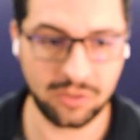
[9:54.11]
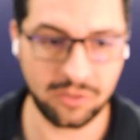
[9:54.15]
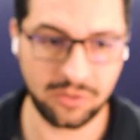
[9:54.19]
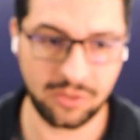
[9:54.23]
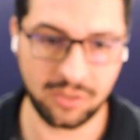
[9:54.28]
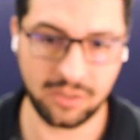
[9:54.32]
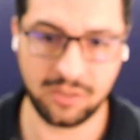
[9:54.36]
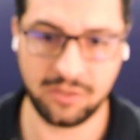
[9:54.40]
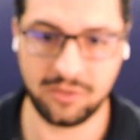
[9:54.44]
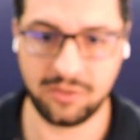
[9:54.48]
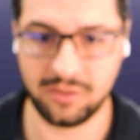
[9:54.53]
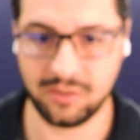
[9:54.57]

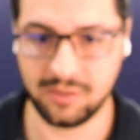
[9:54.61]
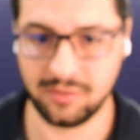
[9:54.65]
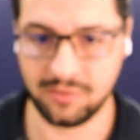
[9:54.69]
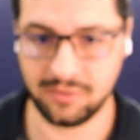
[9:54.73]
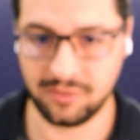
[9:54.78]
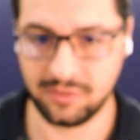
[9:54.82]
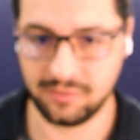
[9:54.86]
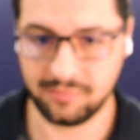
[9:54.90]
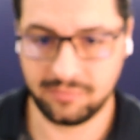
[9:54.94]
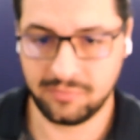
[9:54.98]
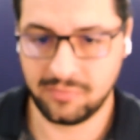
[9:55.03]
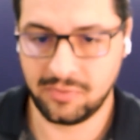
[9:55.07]
the
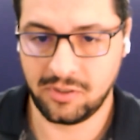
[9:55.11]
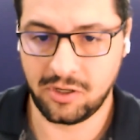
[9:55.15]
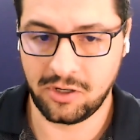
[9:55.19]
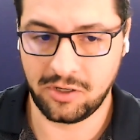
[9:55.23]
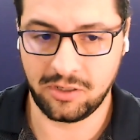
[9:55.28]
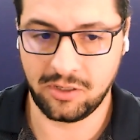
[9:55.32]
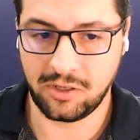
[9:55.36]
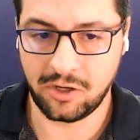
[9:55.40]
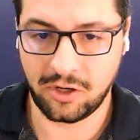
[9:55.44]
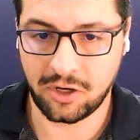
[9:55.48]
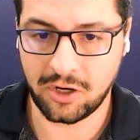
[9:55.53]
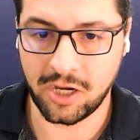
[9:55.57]

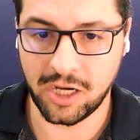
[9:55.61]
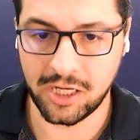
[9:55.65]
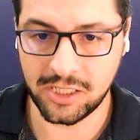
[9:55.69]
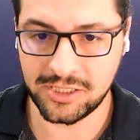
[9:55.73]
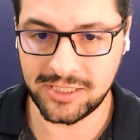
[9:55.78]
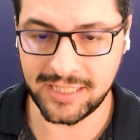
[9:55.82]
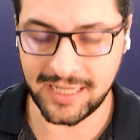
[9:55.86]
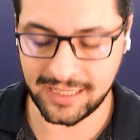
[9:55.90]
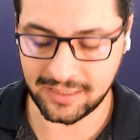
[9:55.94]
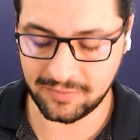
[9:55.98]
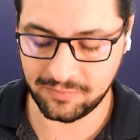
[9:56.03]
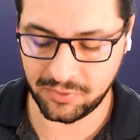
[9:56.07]
our
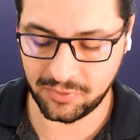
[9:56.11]
contact